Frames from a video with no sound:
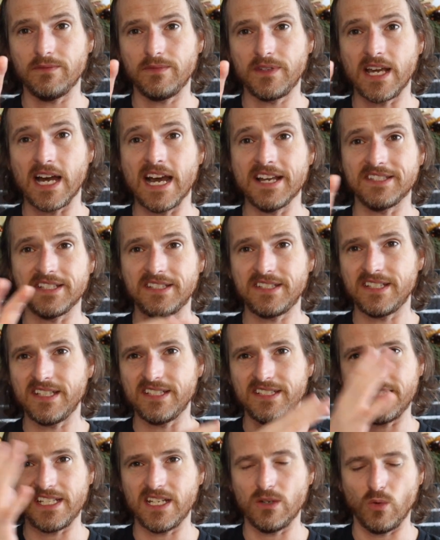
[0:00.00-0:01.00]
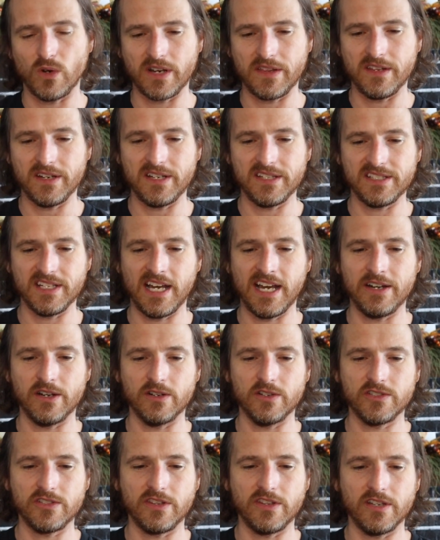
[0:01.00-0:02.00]
guys at CZ, one of the
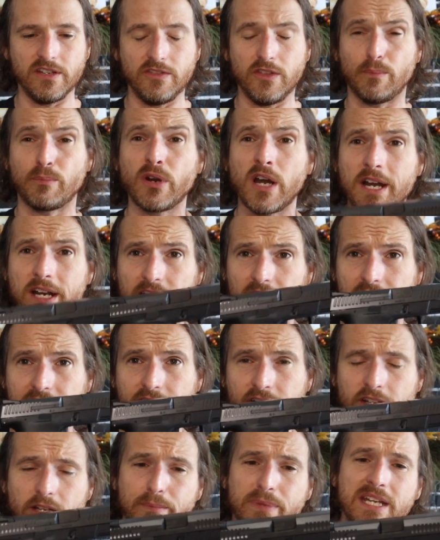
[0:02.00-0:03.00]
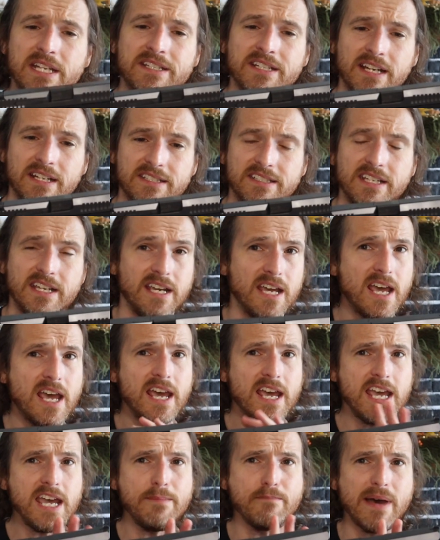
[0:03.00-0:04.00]
designers, the product lead on the P10C,
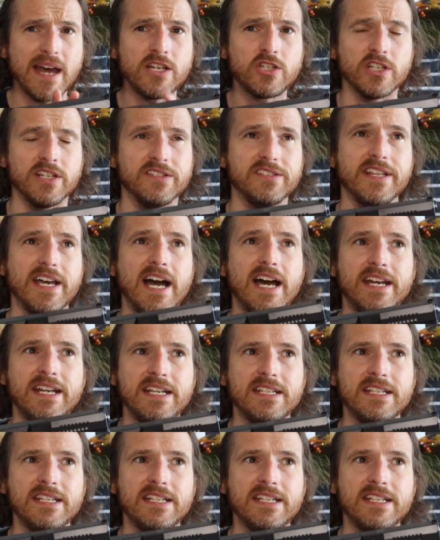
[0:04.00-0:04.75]
he mentions that.